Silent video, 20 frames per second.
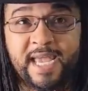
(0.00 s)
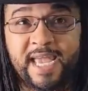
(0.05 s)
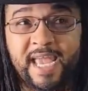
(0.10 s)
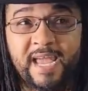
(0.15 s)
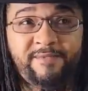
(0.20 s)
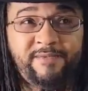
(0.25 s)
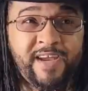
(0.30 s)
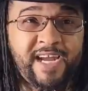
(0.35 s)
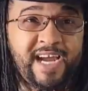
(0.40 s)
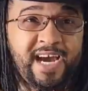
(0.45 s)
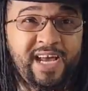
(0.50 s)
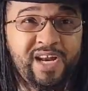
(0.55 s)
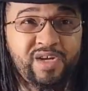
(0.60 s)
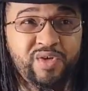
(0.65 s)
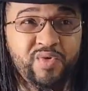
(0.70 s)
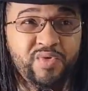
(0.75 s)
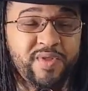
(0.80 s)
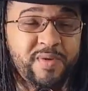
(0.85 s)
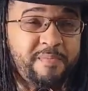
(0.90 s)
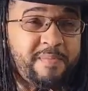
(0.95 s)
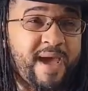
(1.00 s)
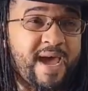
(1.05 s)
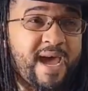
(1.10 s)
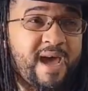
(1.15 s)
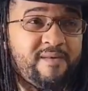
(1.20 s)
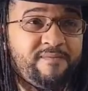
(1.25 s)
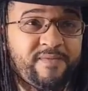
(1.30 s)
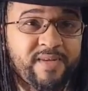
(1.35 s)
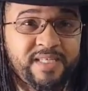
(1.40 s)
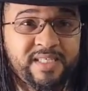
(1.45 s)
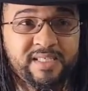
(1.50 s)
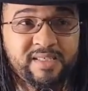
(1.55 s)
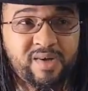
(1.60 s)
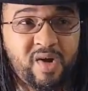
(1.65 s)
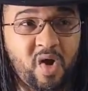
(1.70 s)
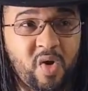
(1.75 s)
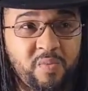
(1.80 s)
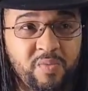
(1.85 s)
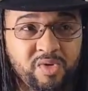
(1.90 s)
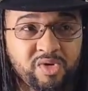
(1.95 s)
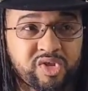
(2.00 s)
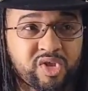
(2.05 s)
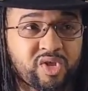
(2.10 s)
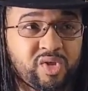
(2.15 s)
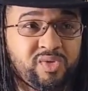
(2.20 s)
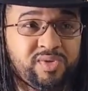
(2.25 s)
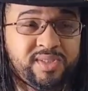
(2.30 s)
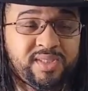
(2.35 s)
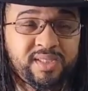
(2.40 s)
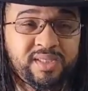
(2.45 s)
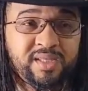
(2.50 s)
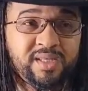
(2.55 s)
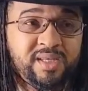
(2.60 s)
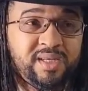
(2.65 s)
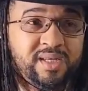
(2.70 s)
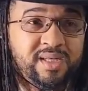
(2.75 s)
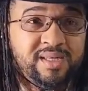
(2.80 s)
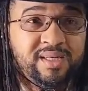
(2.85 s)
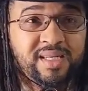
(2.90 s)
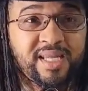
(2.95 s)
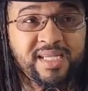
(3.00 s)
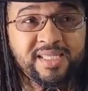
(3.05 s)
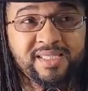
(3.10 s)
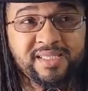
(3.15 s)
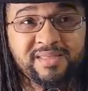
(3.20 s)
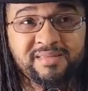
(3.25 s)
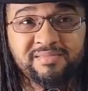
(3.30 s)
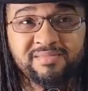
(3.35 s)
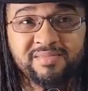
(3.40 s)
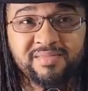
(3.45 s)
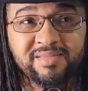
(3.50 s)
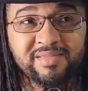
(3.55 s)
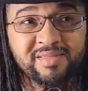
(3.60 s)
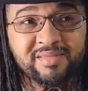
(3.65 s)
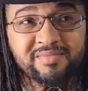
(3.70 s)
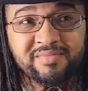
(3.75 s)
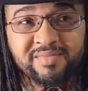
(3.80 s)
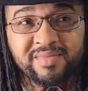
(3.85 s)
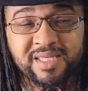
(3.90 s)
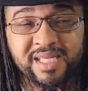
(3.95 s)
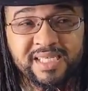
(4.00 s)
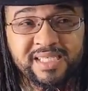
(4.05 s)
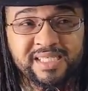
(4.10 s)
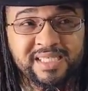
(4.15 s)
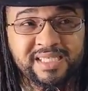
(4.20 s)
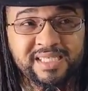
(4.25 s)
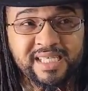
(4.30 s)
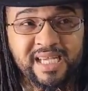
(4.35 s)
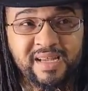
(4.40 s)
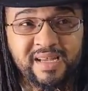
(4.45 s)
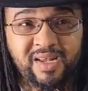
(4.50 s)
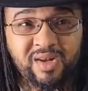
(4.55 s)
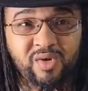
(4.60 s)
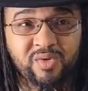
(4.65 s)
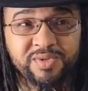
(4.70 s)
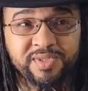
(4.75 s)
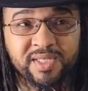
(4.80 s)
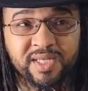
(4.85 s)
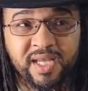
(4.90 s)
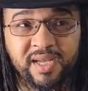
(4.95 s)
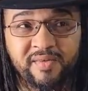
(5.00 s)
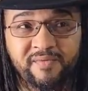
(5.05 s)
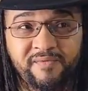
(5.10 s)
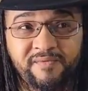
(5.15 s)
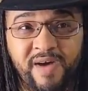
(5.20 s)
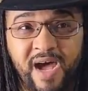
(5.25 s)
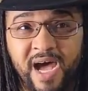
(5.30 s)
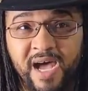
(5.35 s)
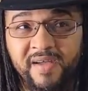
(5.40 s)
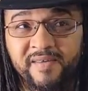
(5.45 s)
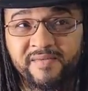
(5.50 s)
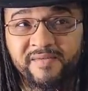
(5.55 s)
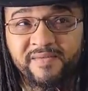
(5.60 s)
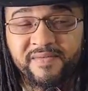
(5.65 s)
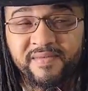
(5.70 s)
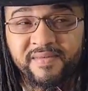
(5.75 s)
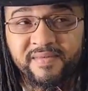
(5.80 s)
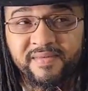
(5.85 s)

if you kind of do the math, it's almost close to let's just say close to like 5